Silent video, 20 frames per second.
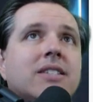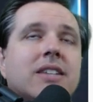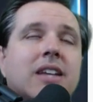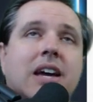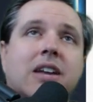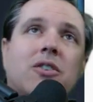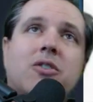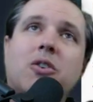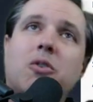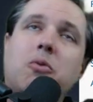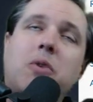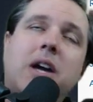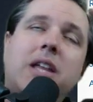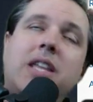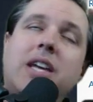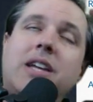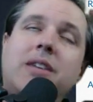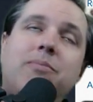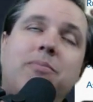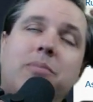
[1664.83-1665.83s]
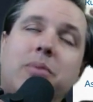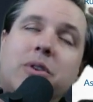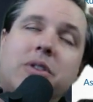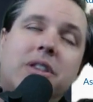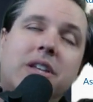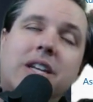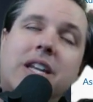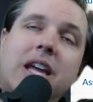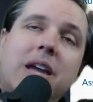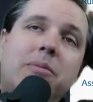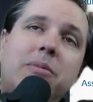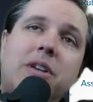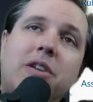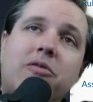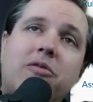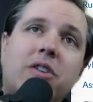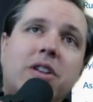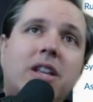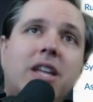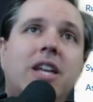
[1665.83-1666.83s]
I don't know why they put the name
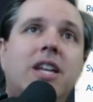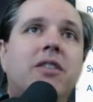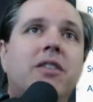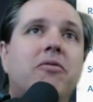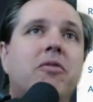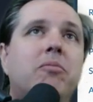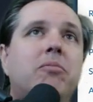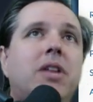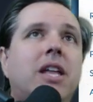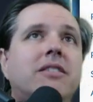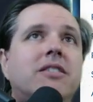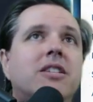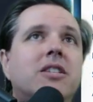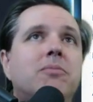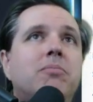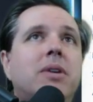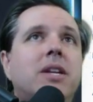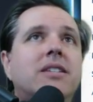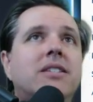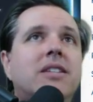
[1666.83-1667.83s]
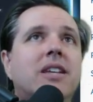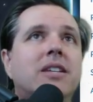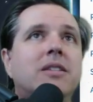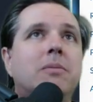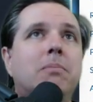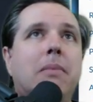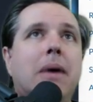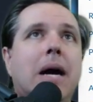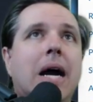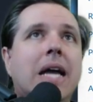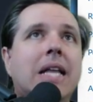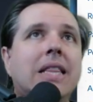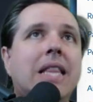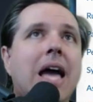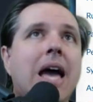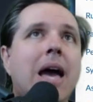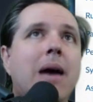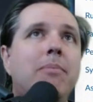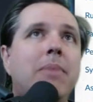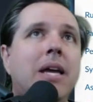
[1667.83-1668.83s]
differently in different places, but it says
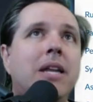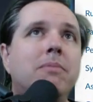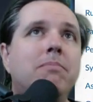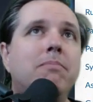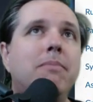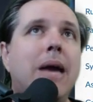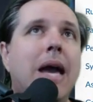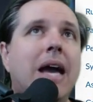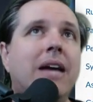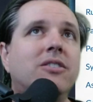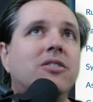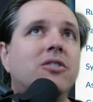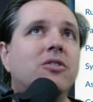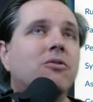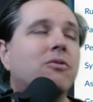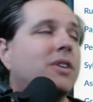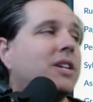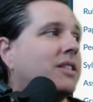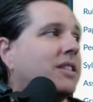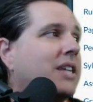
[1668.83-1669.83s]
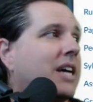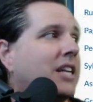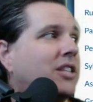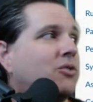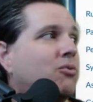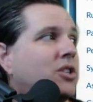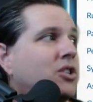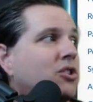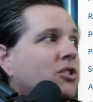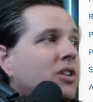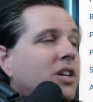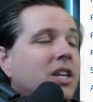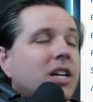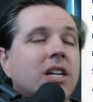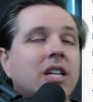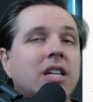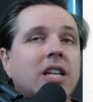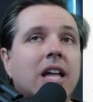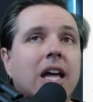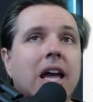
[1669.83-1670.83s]
Mylab and Mastering. That's what you're going to
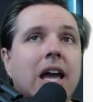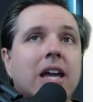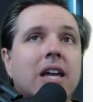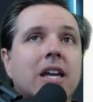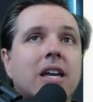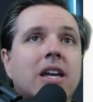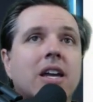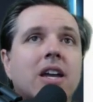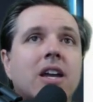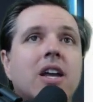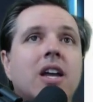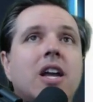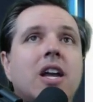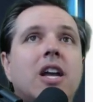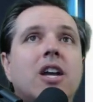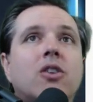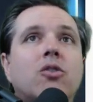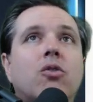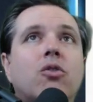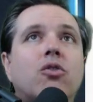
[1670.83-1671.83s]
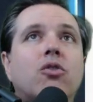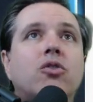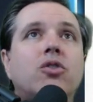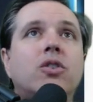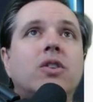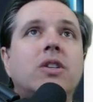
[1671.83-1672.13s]
click in order